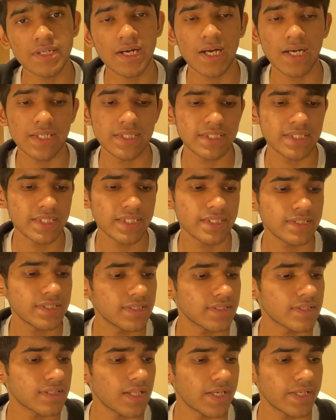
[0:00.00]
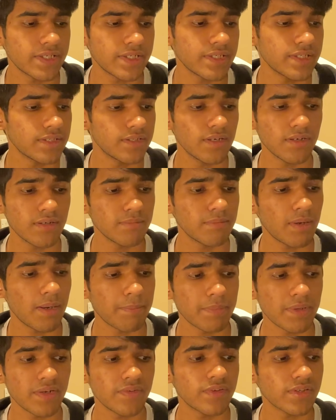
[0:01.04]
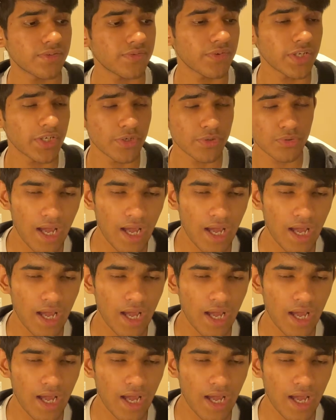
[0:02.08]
I said this line in my previous video.